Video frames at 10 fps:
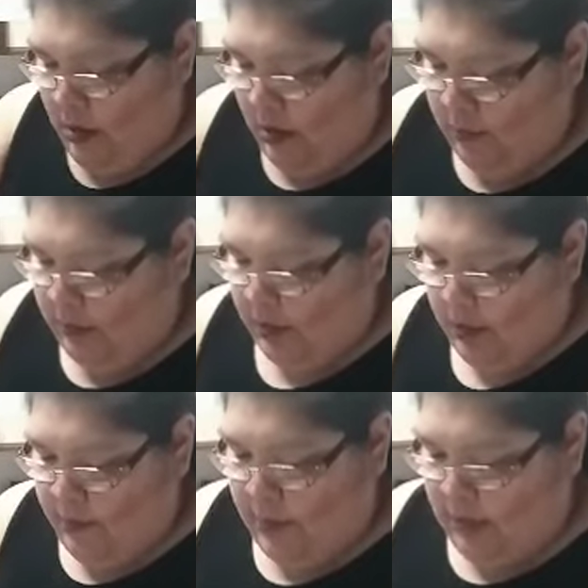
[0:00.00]
I'm just going
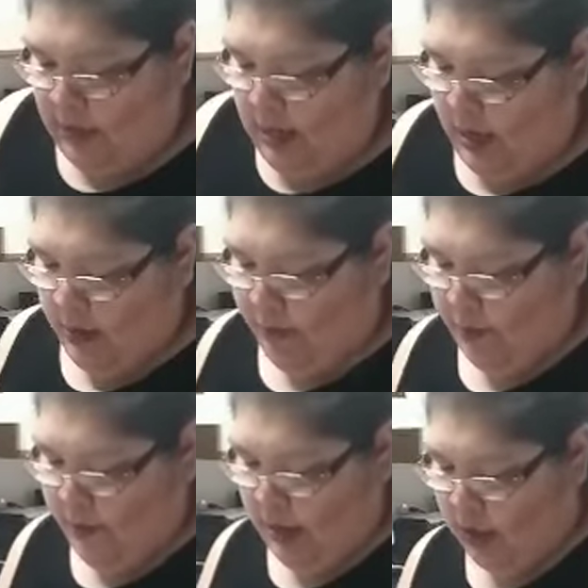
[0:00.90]
to mix that up and
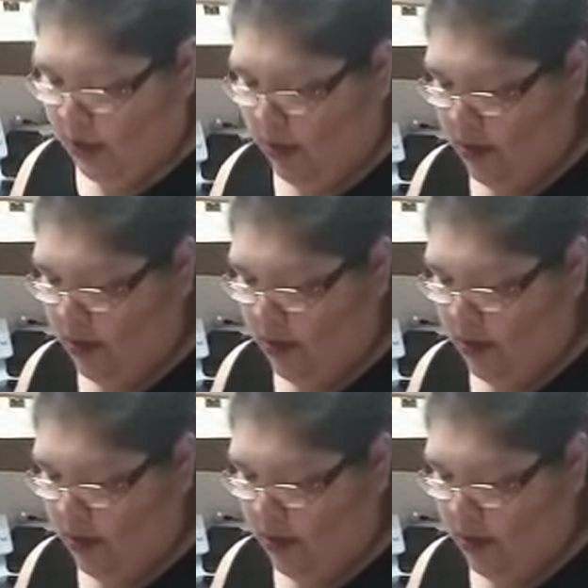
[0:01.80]
make sure